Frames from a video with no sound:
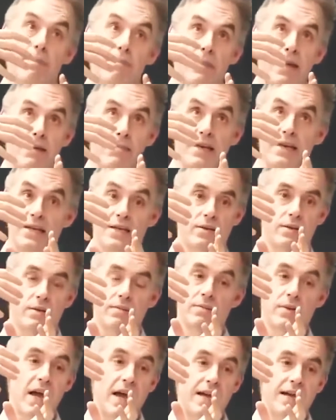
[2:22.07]
maybe it's
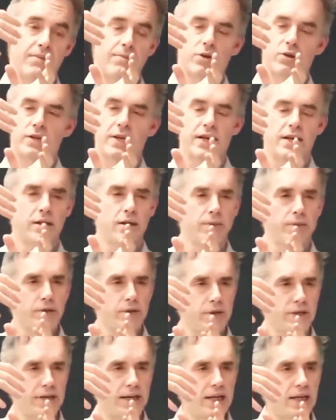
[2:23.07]
90% of their
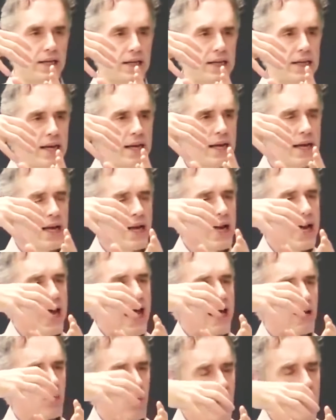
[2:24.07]
personality,
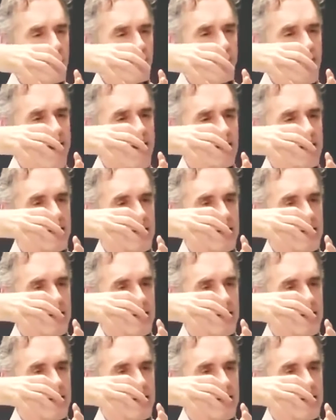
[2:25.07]
and one of